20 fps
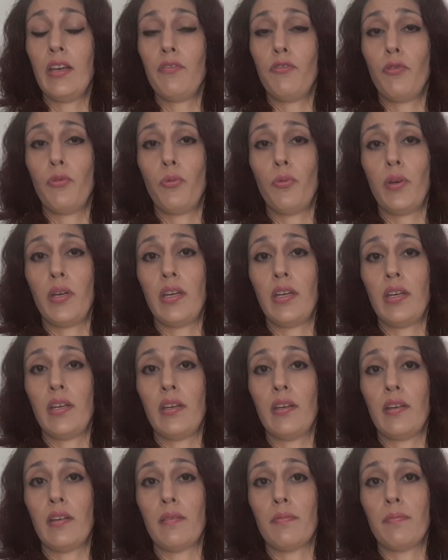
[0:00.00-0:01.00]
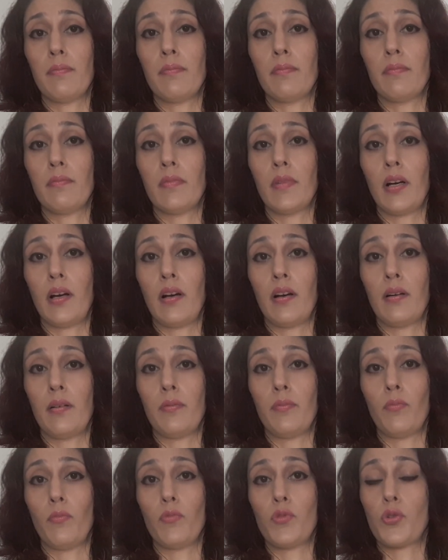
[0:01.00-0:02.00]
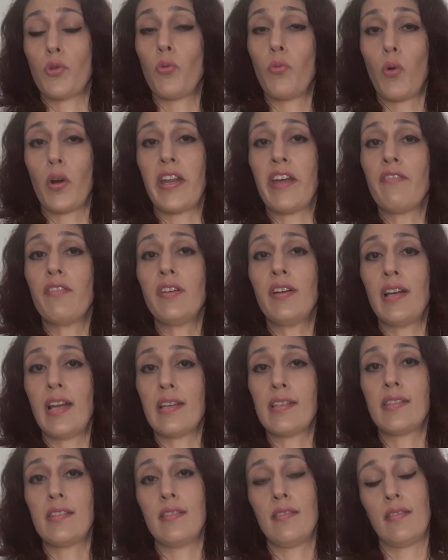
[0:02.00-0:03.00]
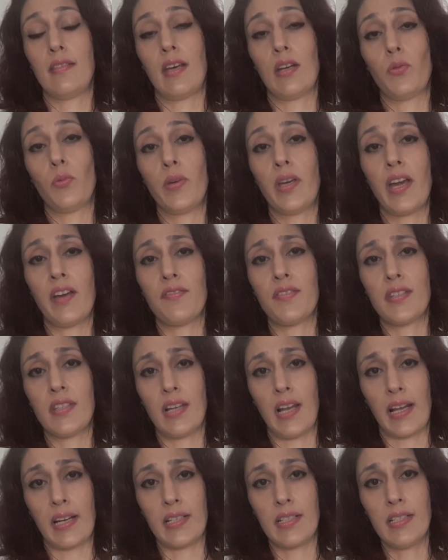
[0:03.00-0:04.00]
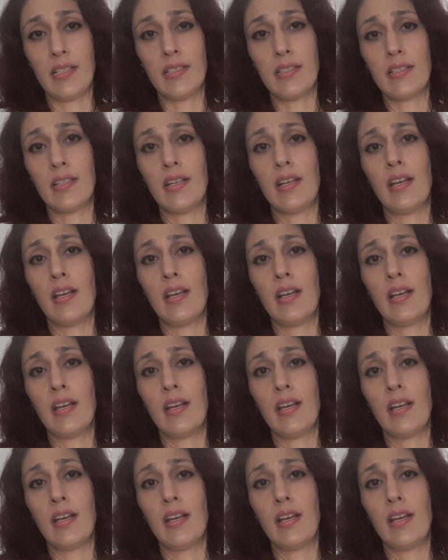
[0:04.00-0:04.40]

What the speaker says: If we so whatever lesson that we have selected,